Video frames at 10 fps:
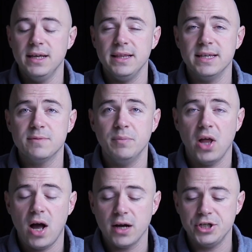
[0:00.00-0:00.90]
This
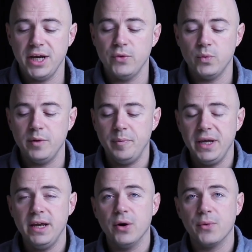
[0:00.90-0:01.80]
blockchain would
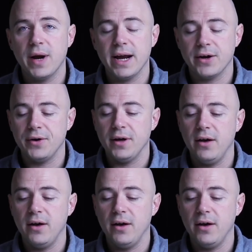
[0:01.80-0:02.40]
be a record